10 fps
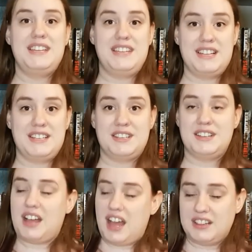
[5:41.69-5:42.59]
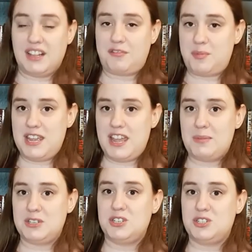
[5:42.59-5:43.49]
Yes, I love being
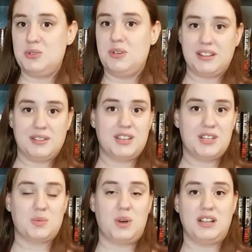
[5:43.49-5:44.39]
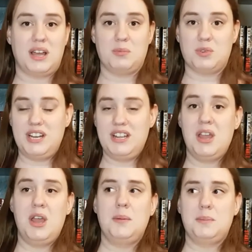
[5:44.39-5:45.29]
able to do other things while I'm reading,